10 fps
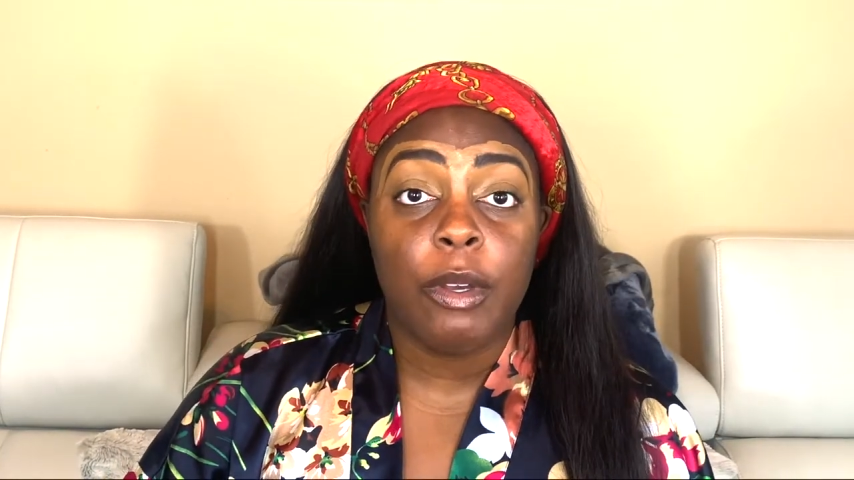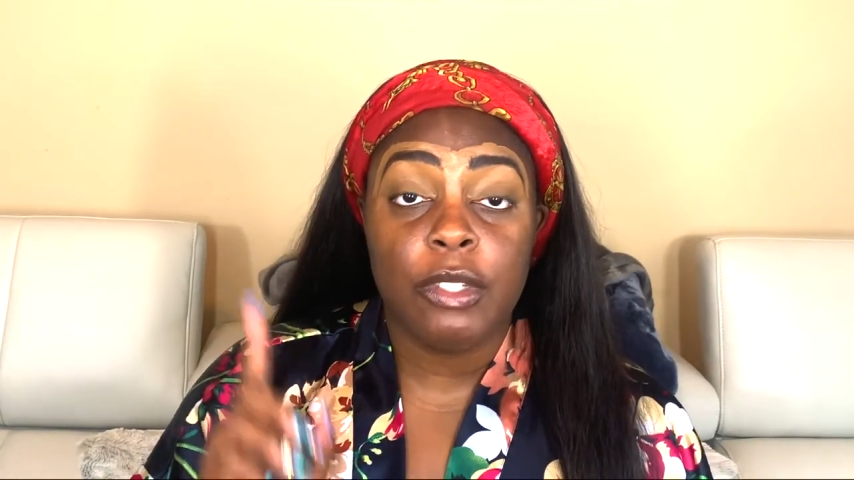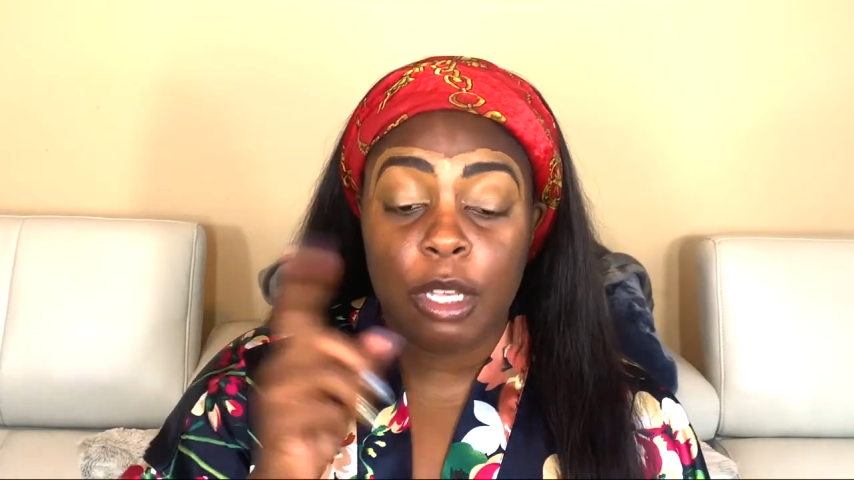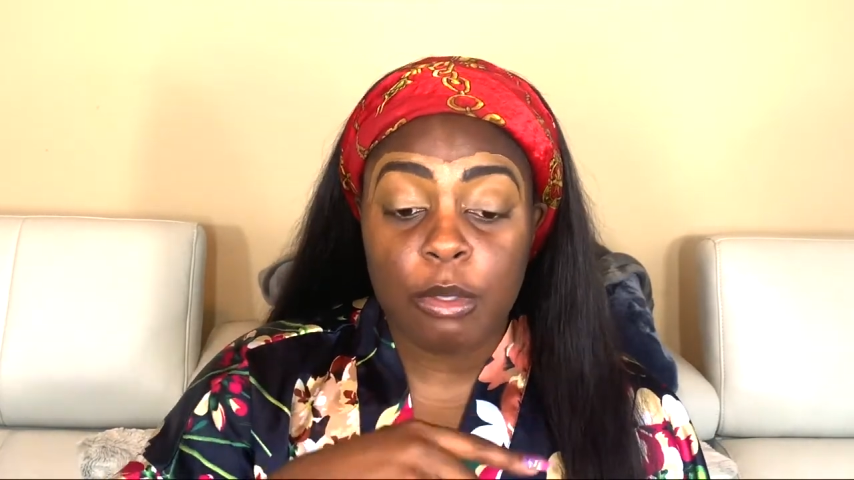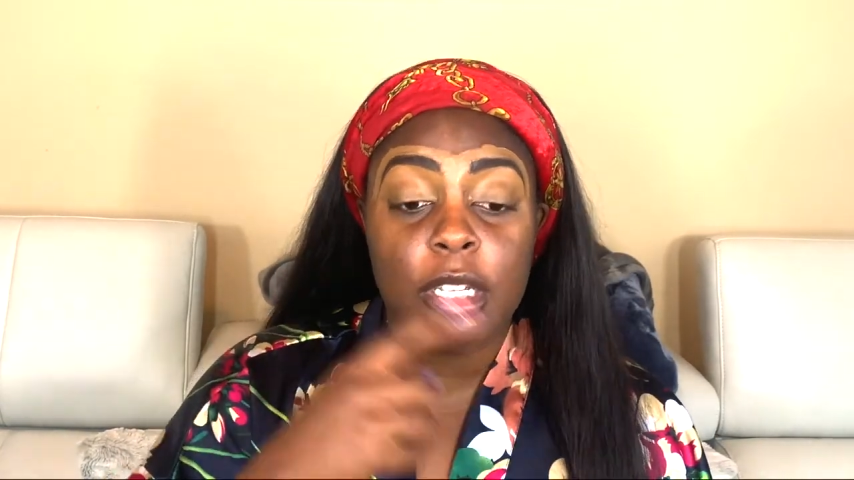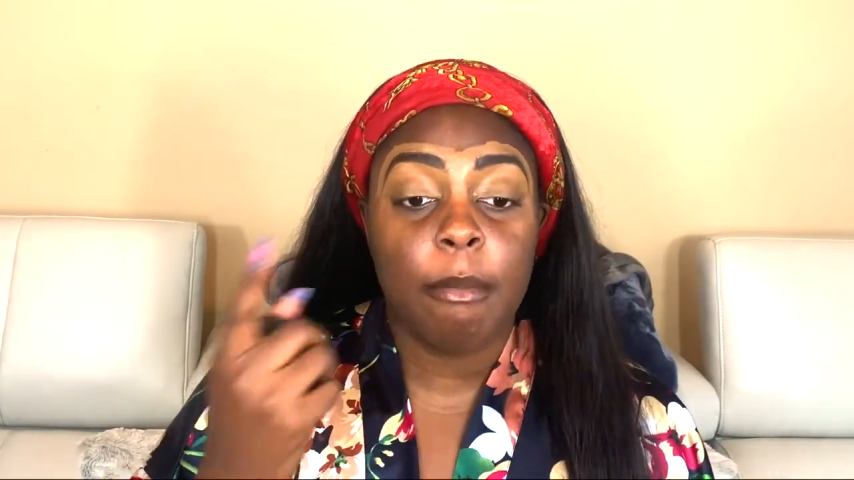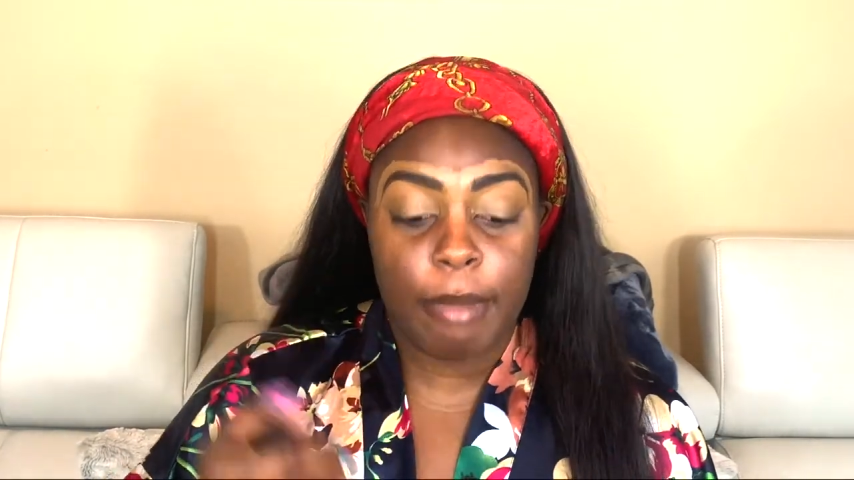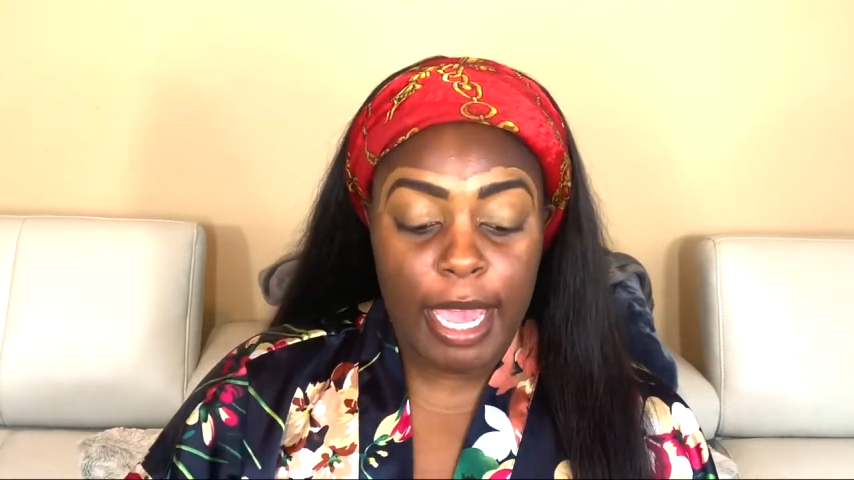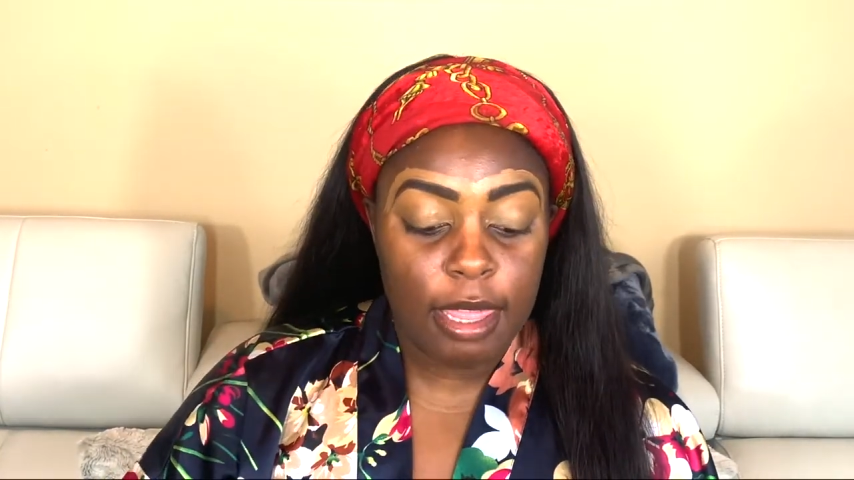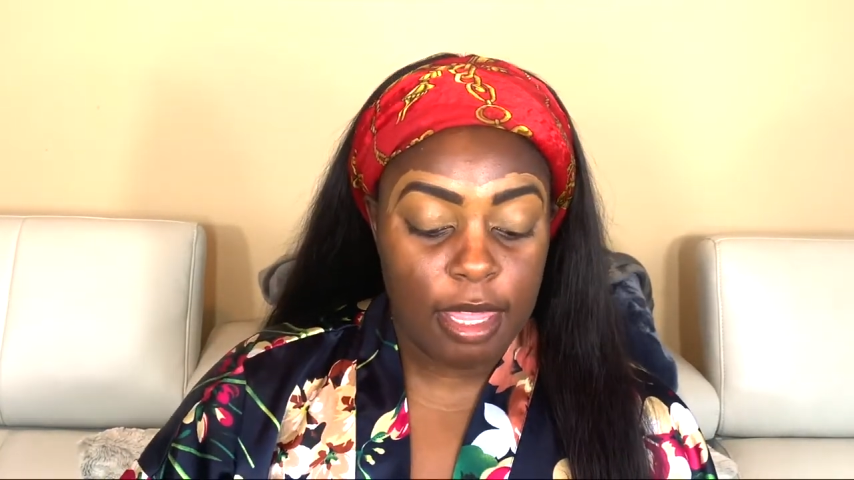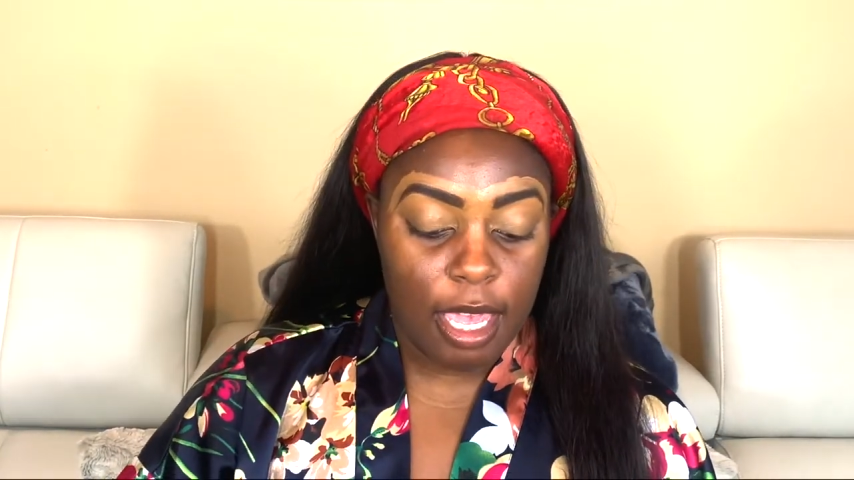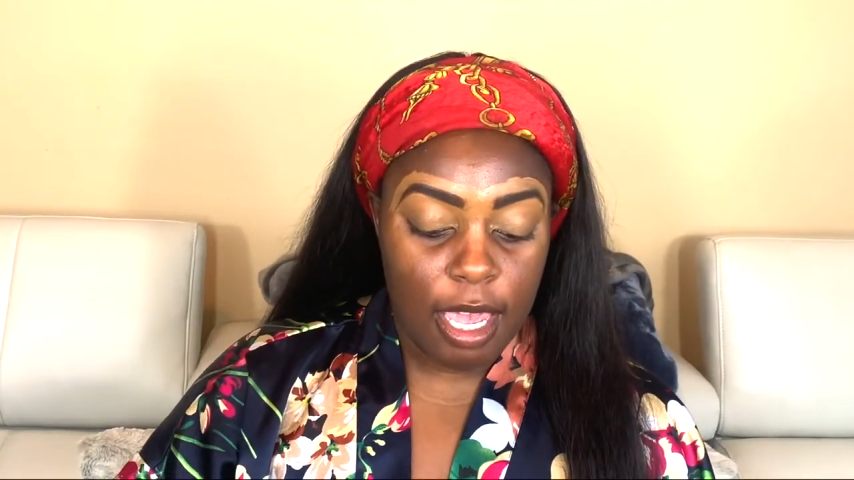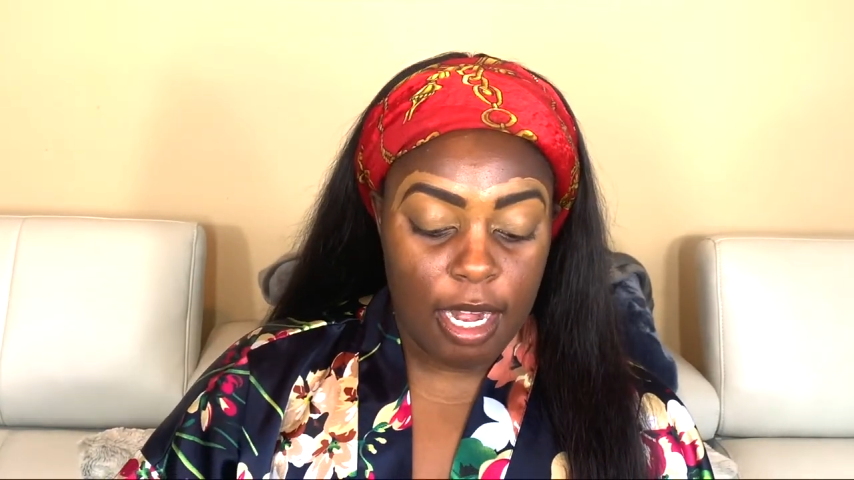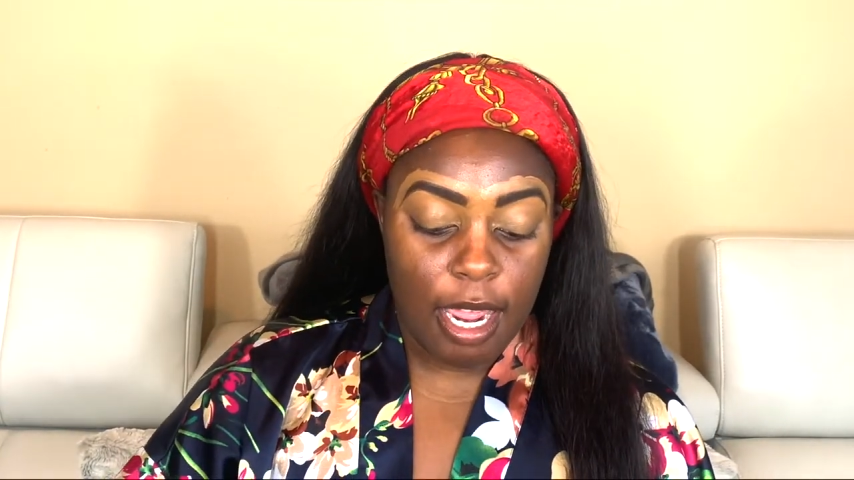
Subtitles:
So to combat that,